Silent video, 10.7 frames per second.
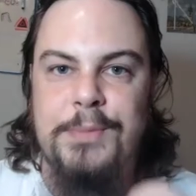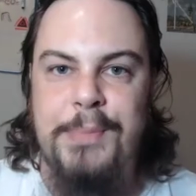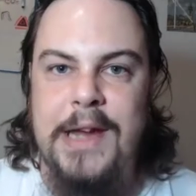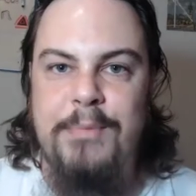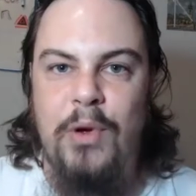
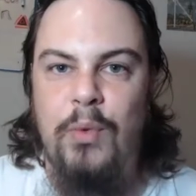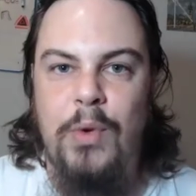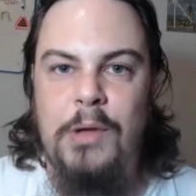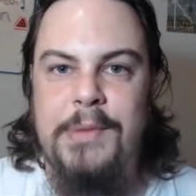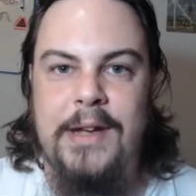people
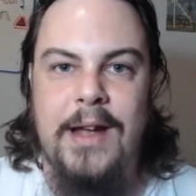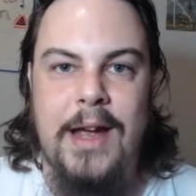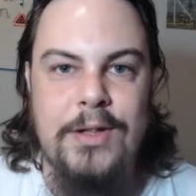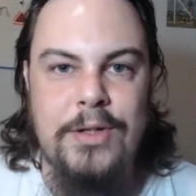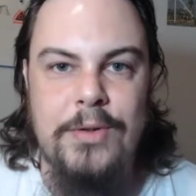will be
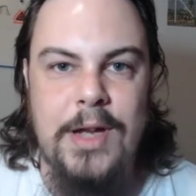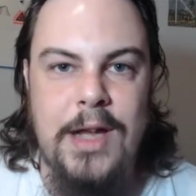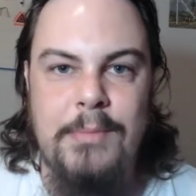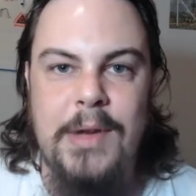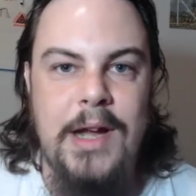nicer to
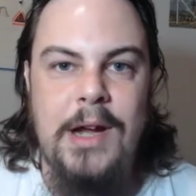him.